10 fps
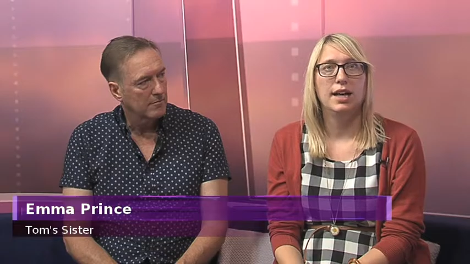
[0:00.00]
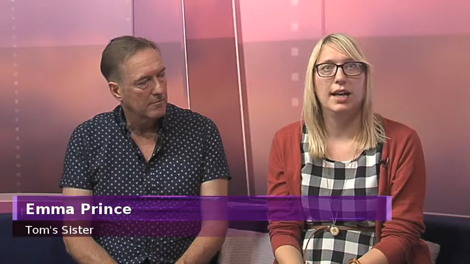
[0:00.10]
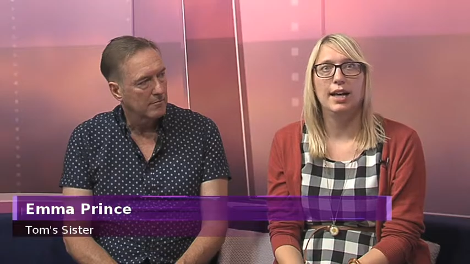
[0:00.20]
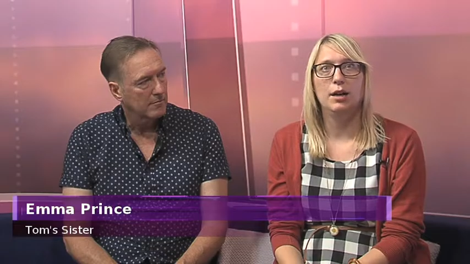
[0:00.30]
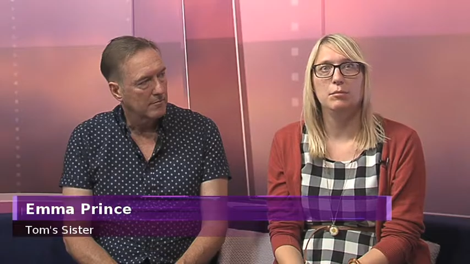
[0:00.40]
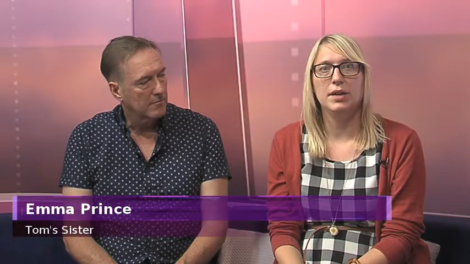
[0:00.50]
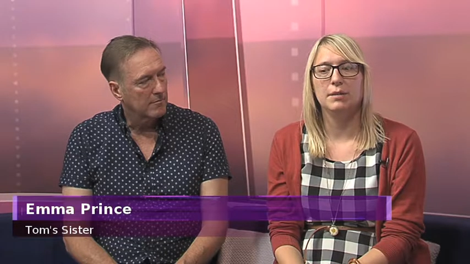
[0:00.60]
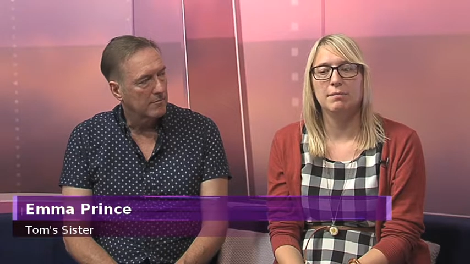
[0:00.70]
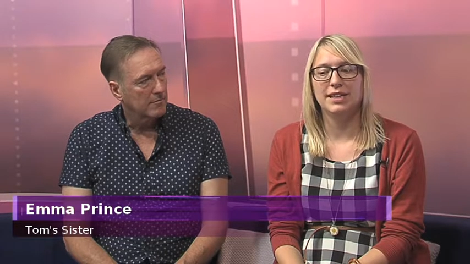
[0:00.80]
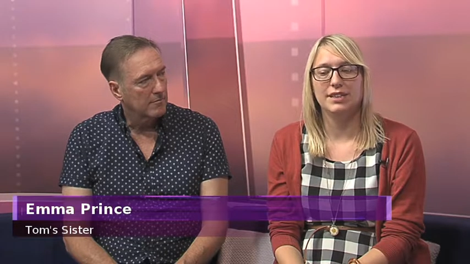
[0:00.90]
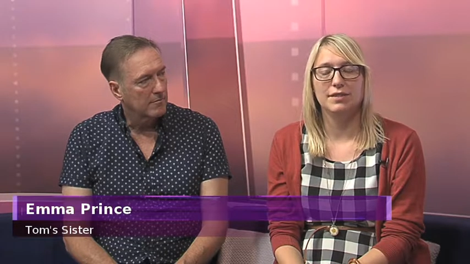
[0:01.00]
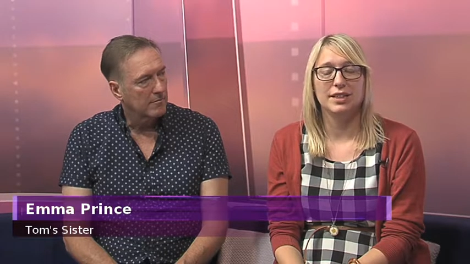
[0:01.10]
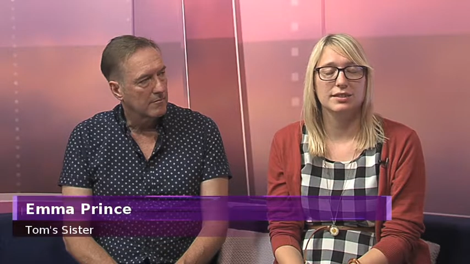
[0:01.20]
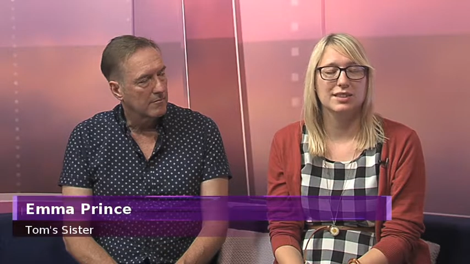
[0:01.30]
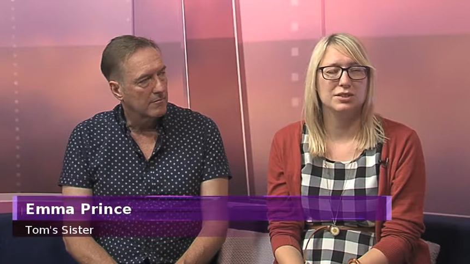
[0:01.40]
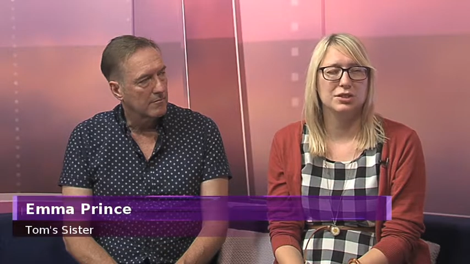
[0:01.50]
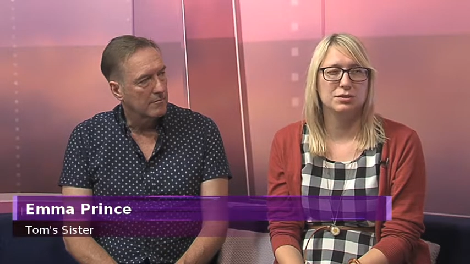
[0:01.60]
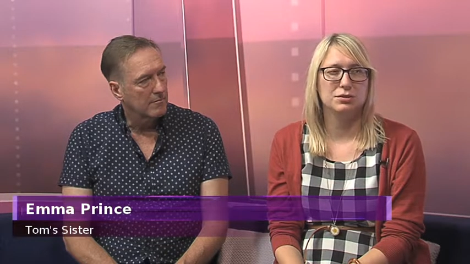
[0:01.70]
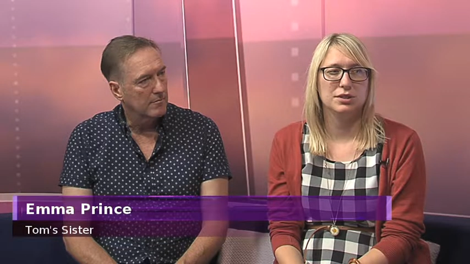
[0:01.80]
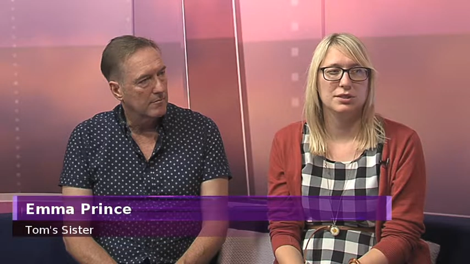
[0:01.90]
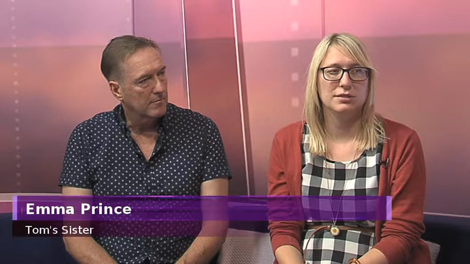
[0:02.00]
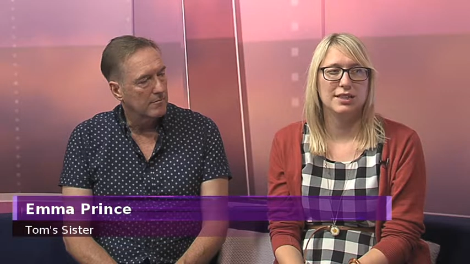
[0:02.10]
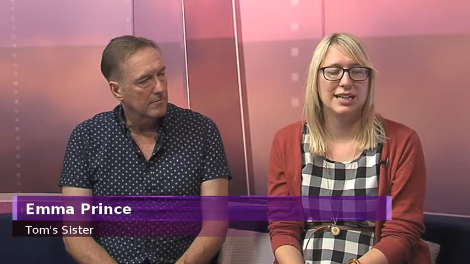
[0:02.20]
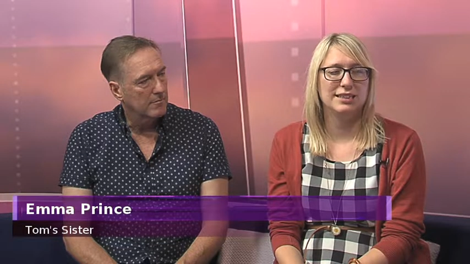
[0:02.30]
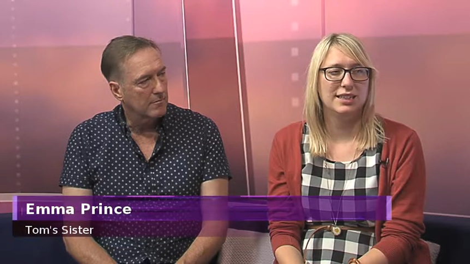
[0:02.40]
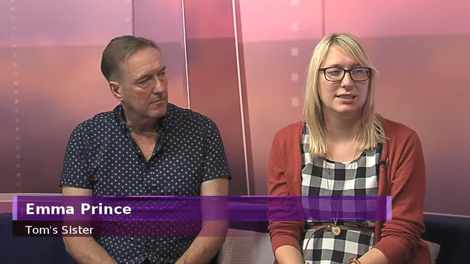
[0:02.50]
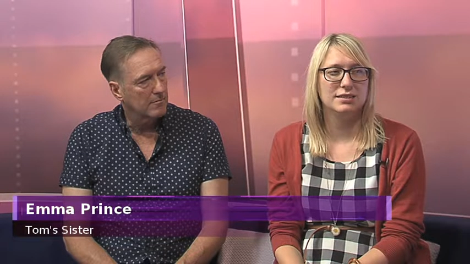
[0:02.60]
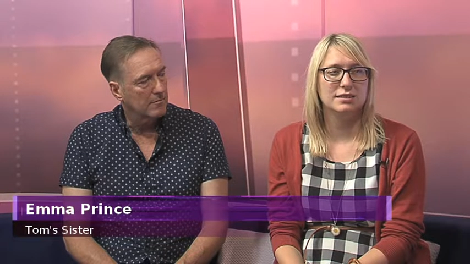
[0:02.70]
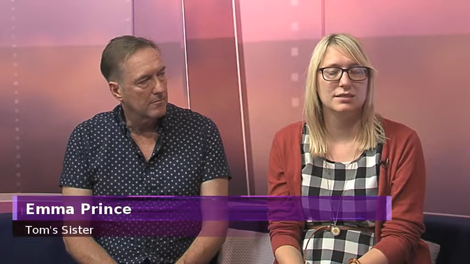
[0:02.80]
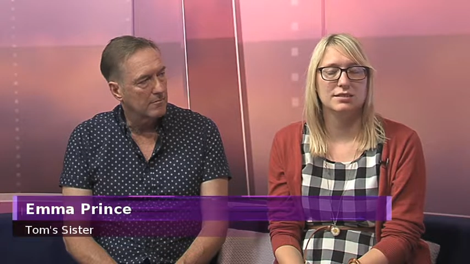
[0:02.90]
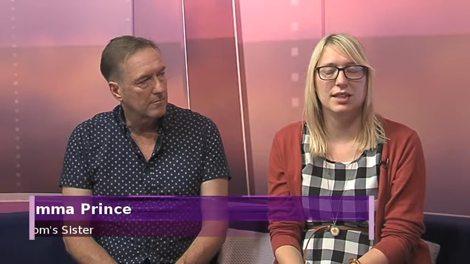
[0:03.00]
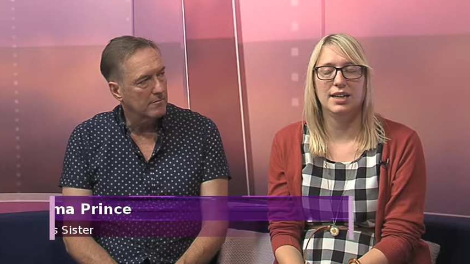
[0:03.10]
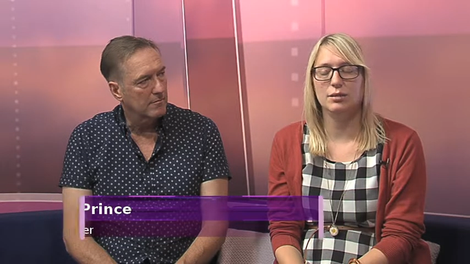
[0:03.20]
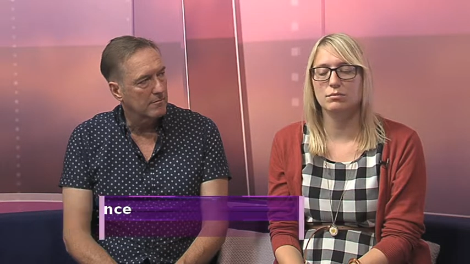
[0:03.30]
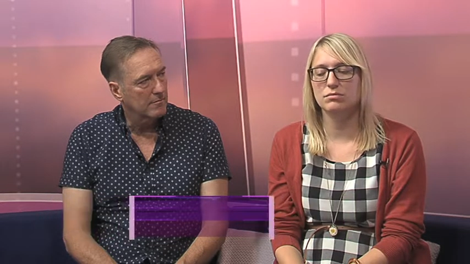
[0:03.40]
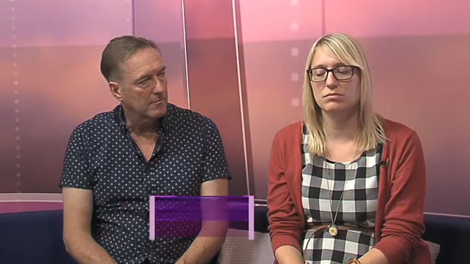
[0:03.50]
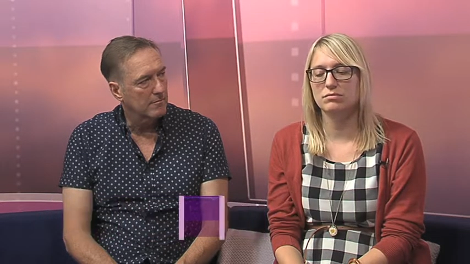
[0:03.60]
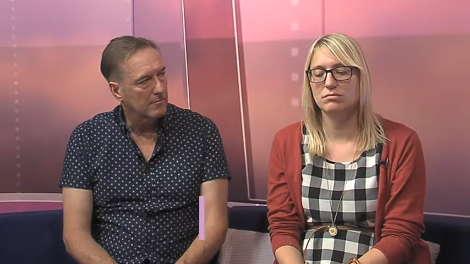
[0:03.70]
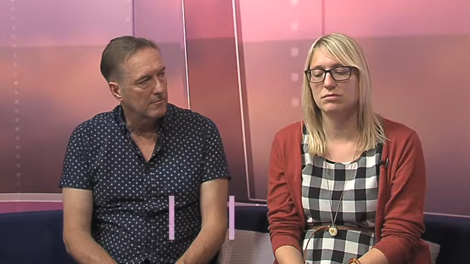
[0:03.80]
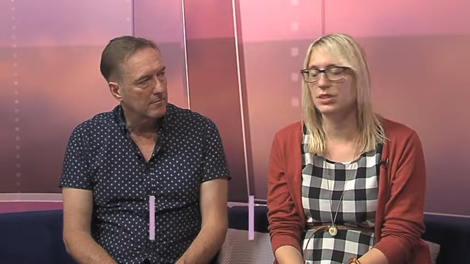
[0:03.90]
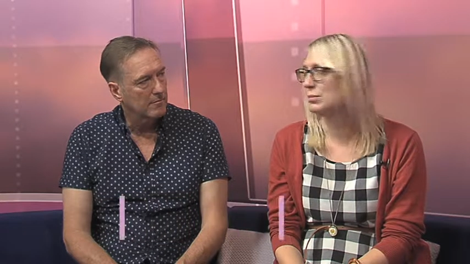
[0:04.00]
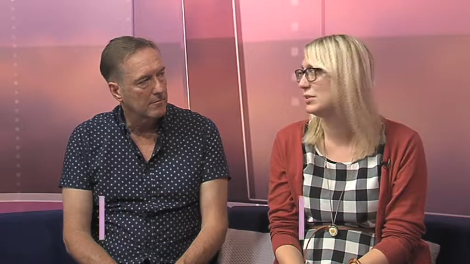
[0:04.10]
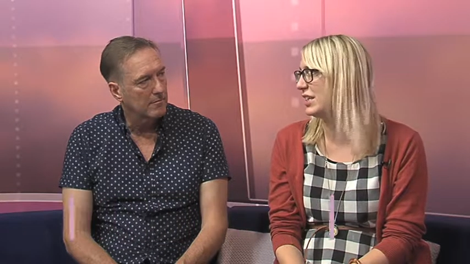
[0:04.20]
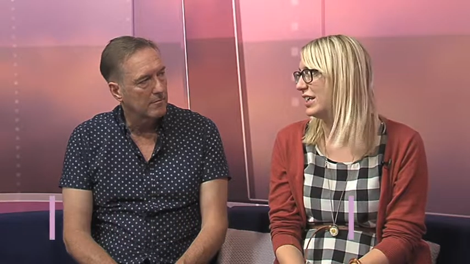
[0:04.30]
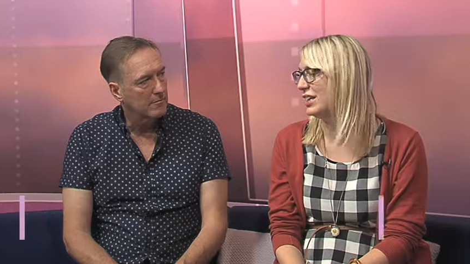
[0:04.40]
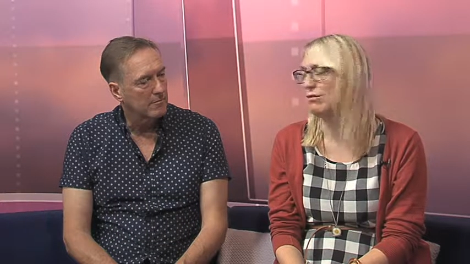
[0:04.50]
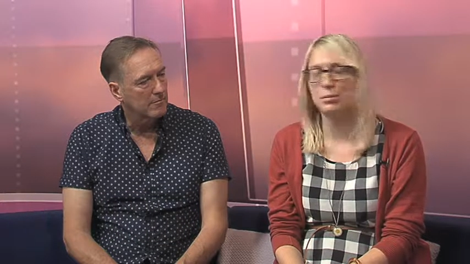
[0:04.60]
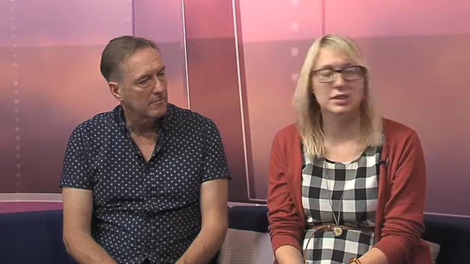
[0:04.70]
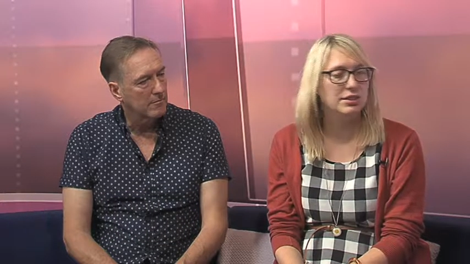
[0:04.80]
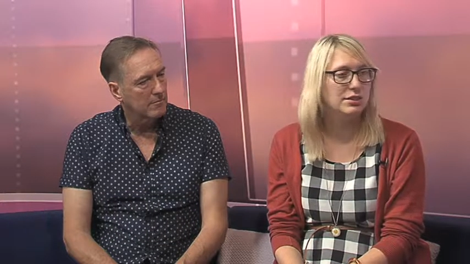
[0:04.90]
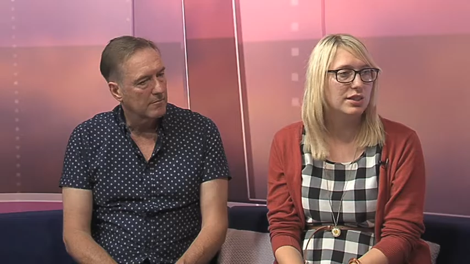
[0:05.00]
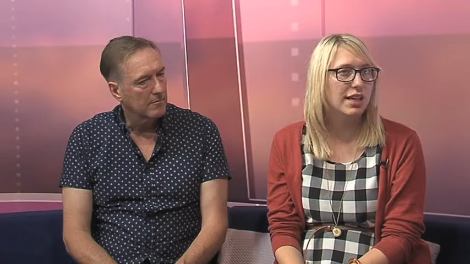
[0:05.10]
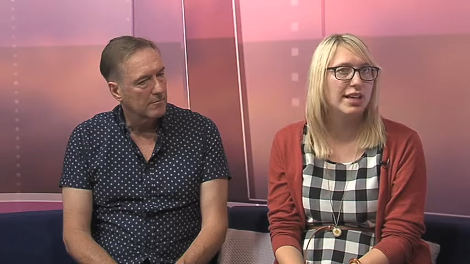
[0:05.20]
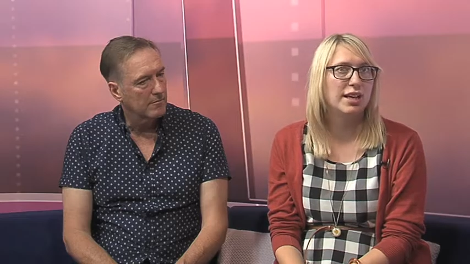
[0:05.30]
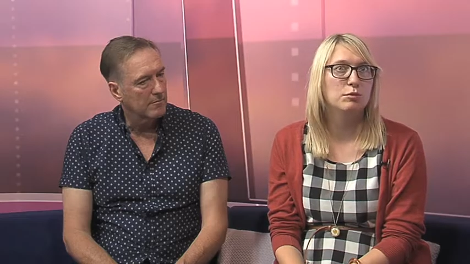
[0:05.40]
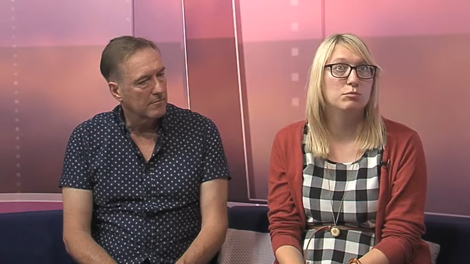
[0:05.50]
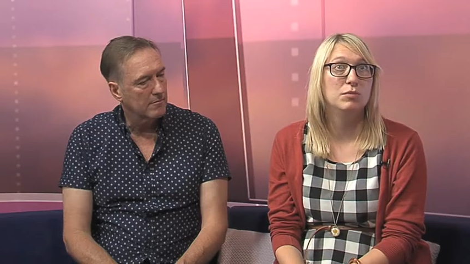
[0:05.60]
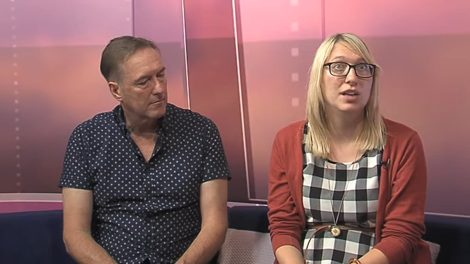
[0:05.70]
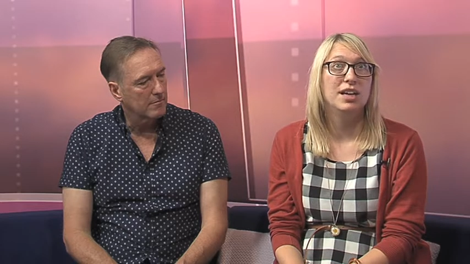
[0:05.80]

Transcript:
Speaker 1: Um, it mainly affects like children and adolescents, um, which is particularly rubbish. Um,